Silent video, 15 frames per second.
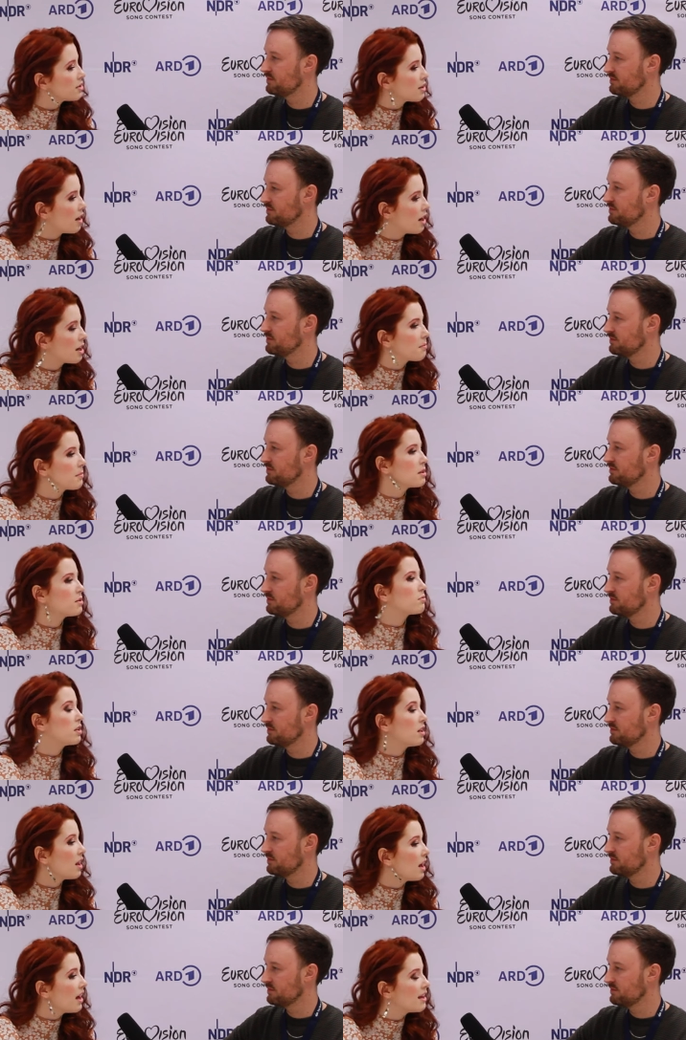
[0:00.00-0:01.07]
Speaker 1: time and
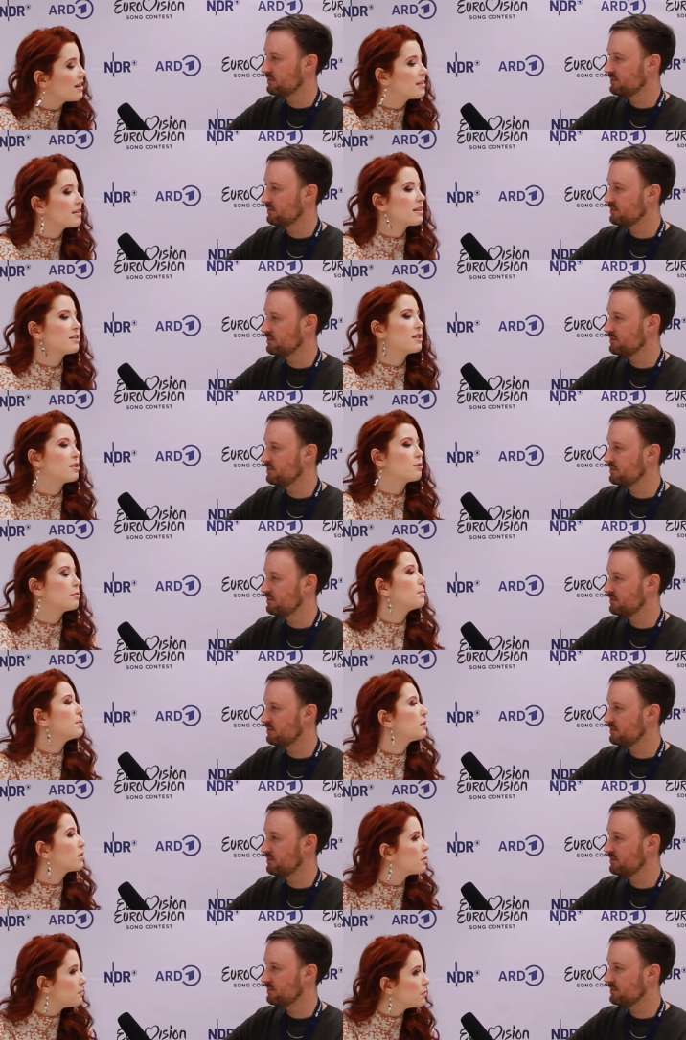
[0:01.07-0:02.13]
relying that there will
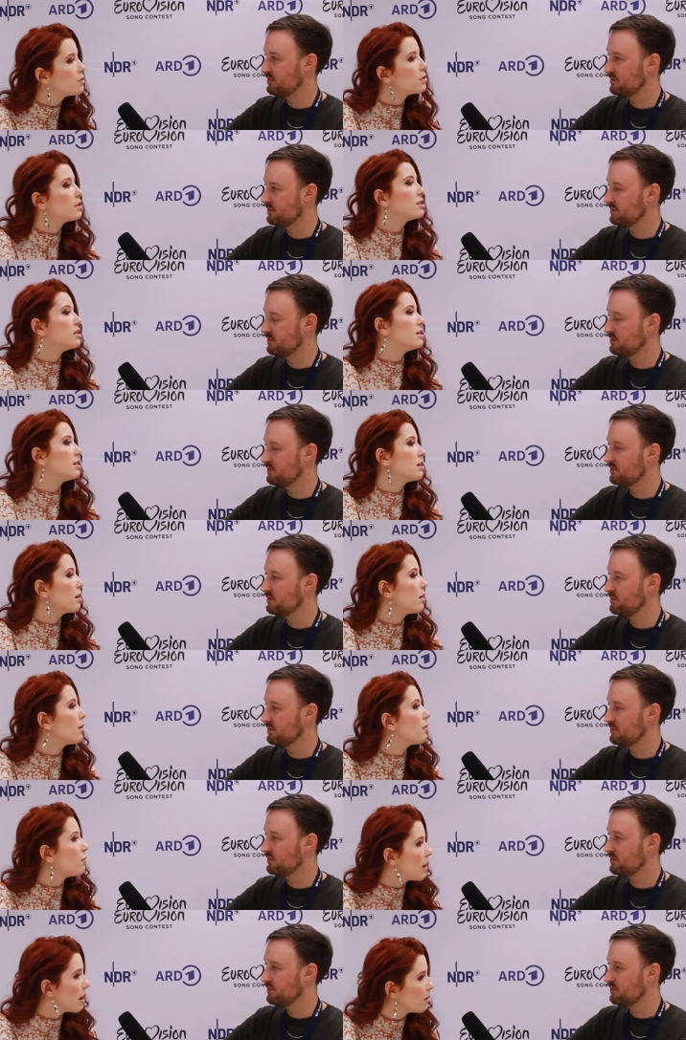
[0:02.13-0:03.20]
be community
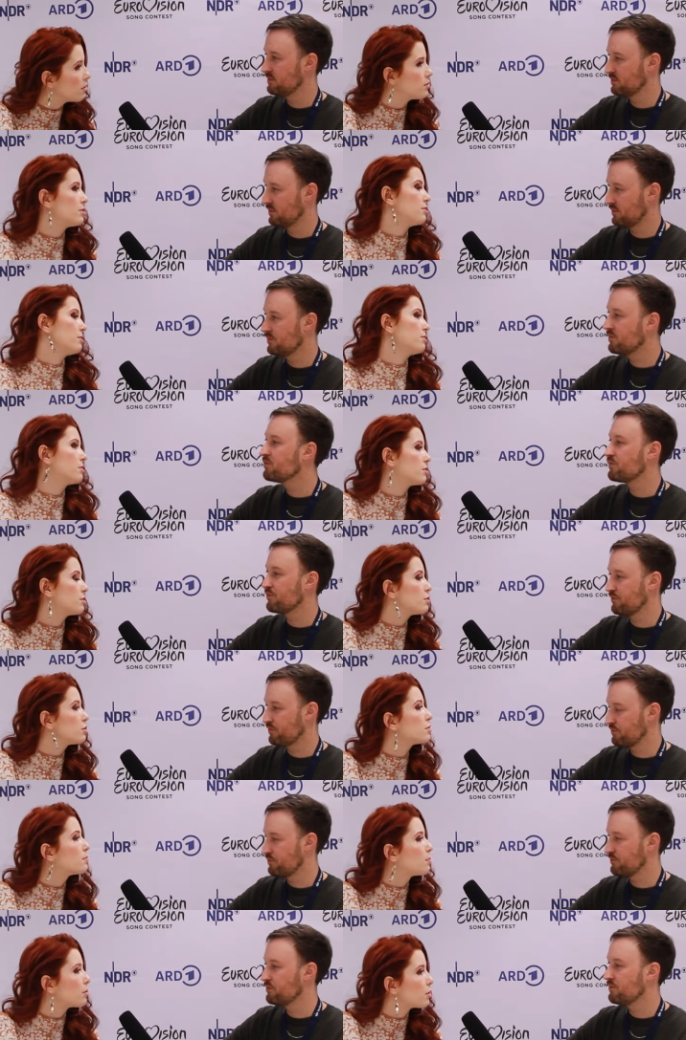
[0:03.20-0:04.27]
around you
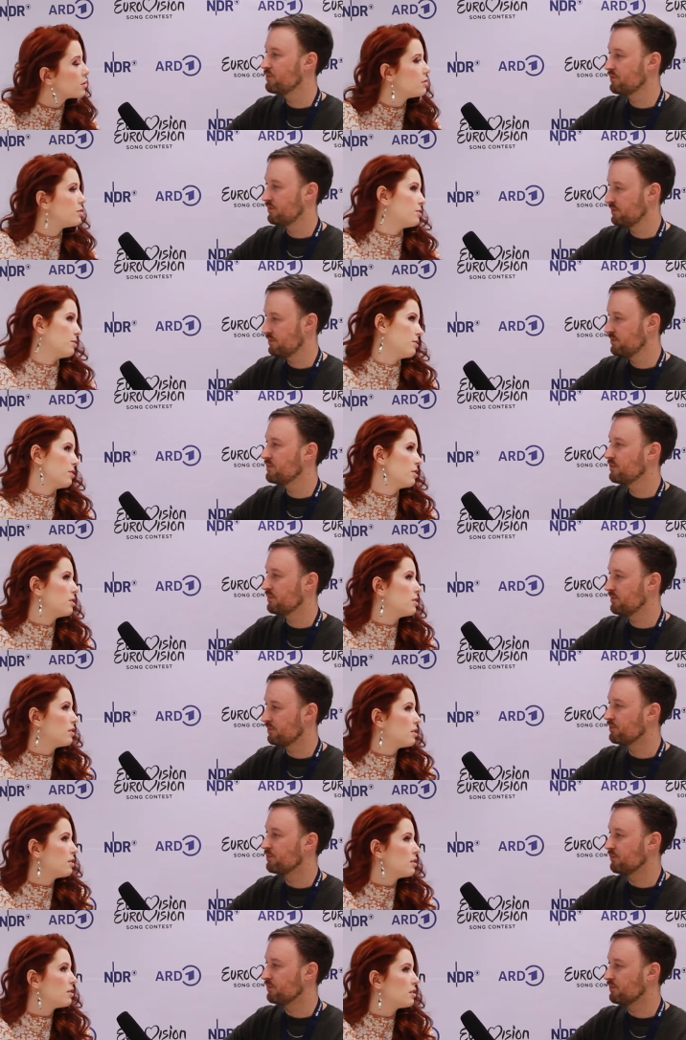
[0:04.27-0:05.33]
to support you.
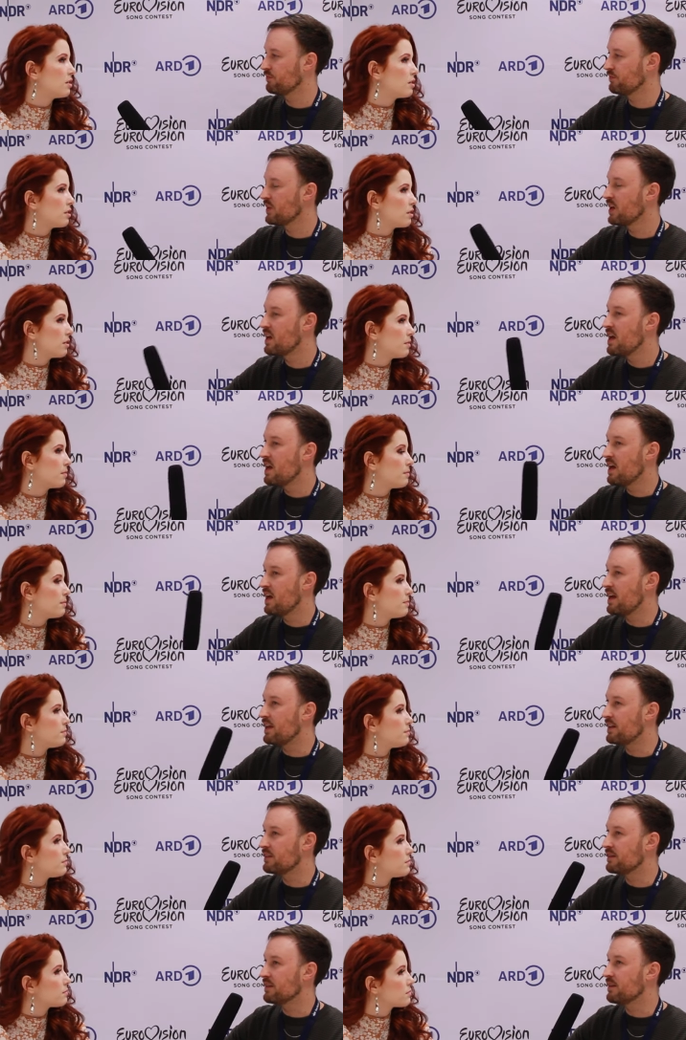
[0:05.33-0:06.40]

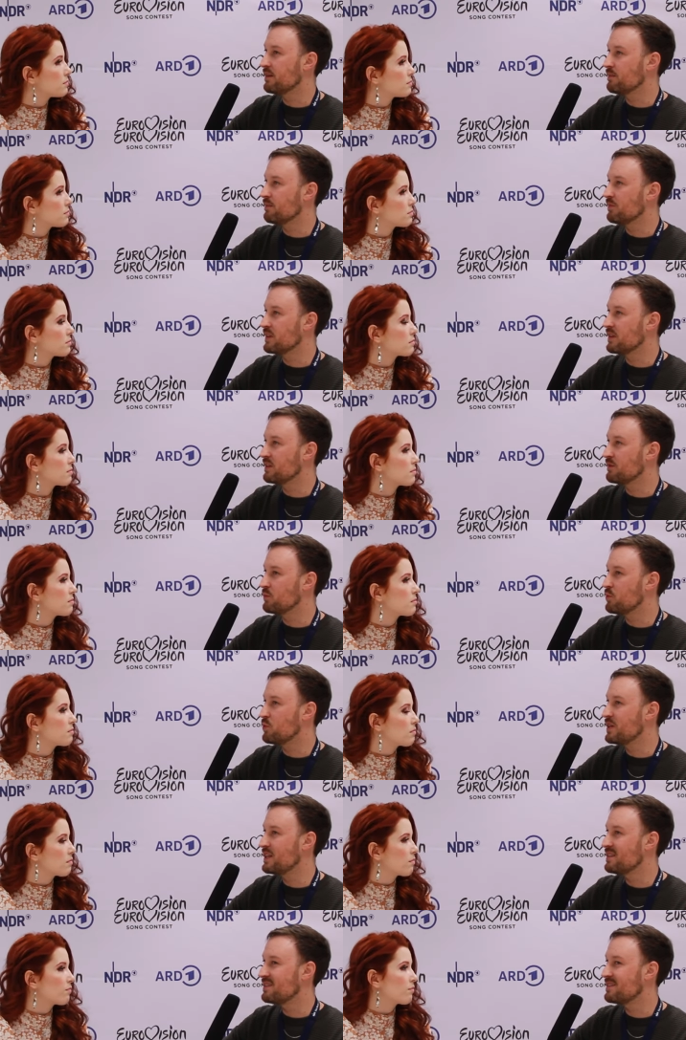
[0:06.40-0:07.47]
Speaker 2: And
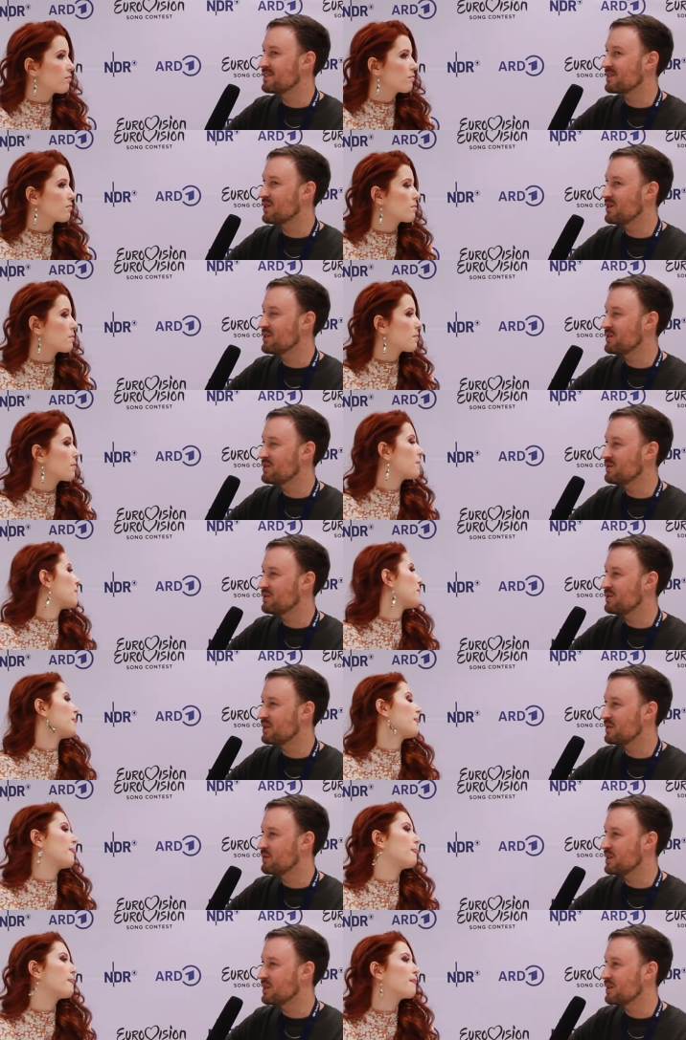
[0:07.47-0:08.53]
we saw
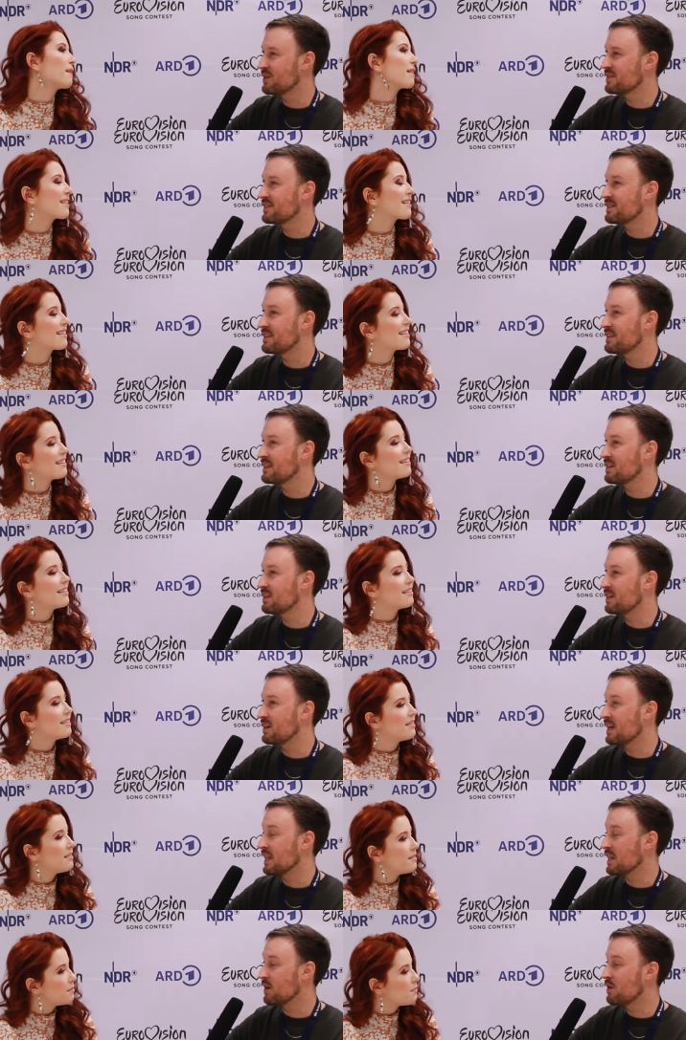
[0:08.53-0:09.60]
you rehearsing
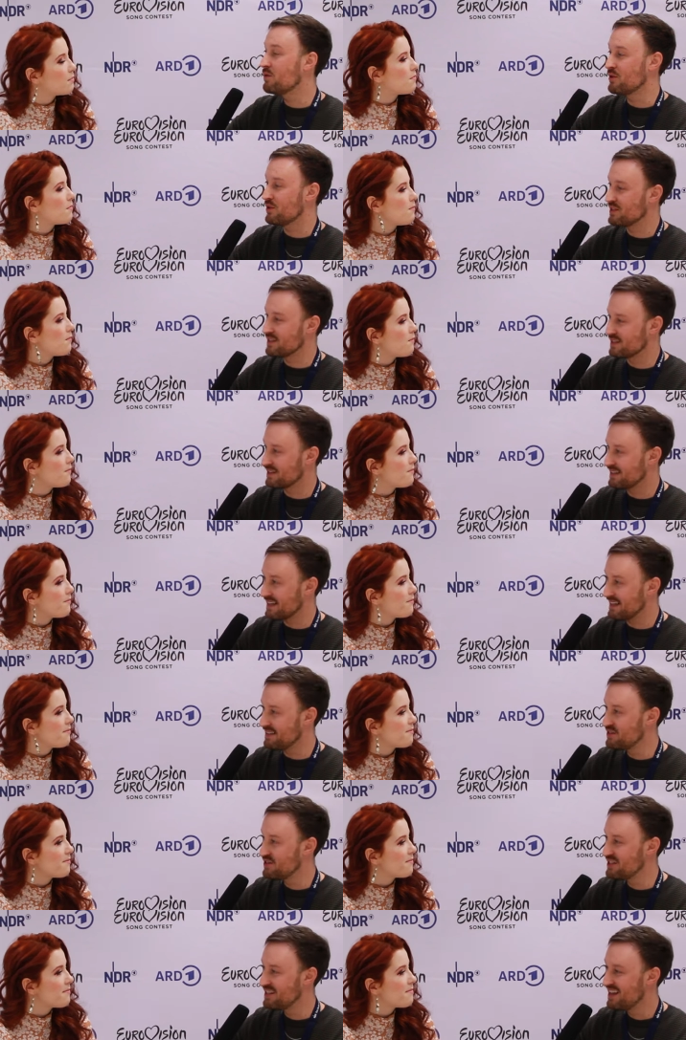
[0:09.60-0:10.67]
alone on
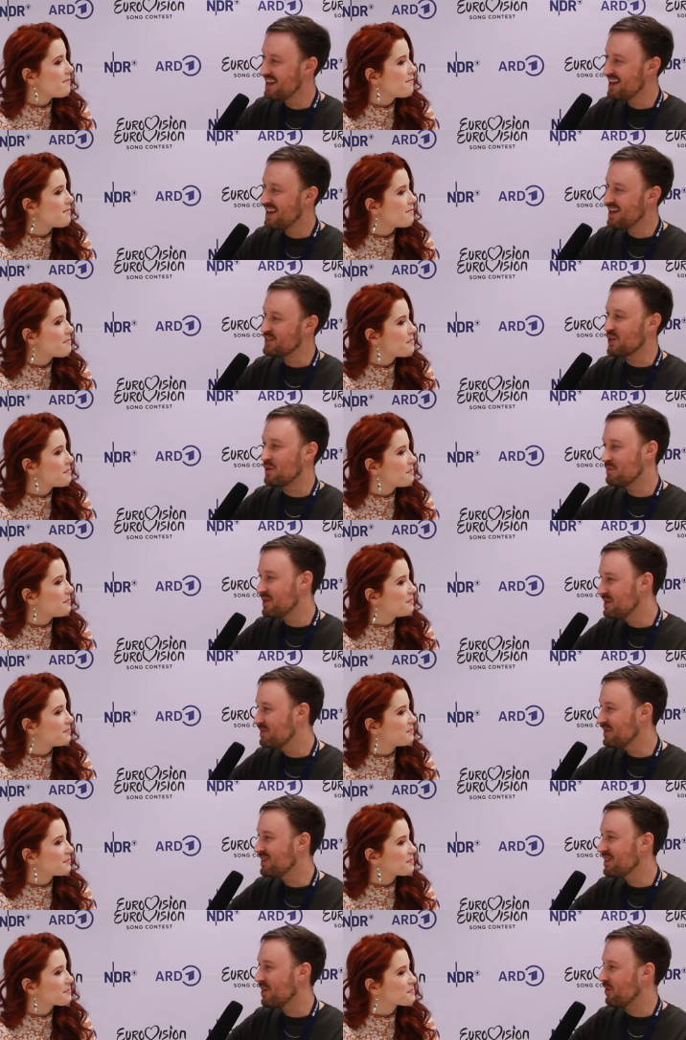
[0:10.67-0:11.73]
stage. Some
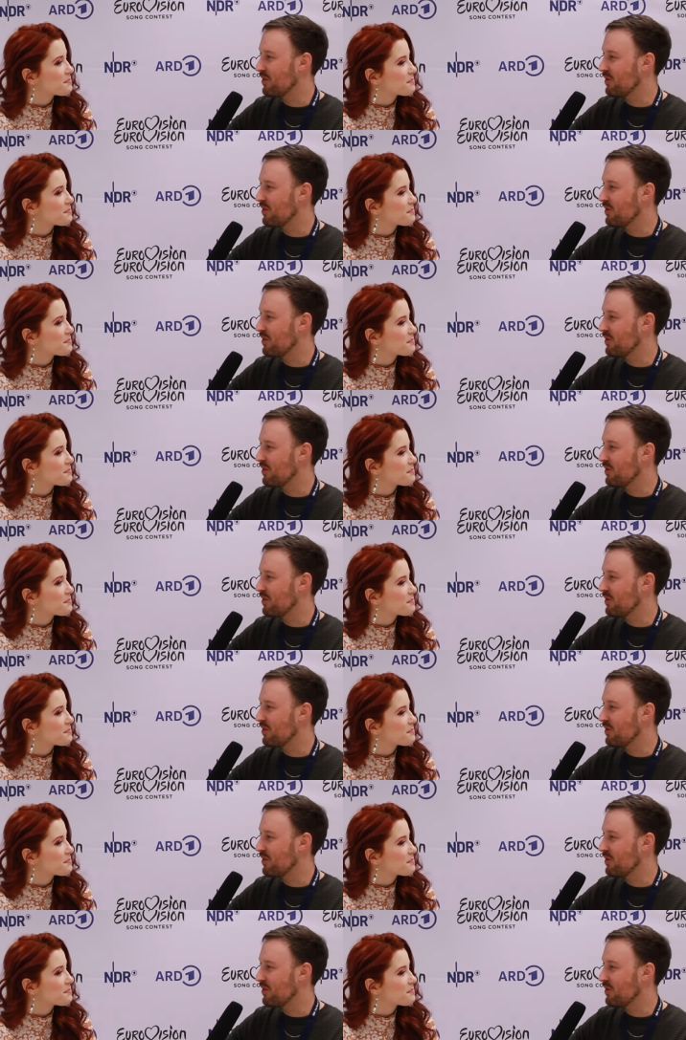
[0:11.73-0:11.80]
people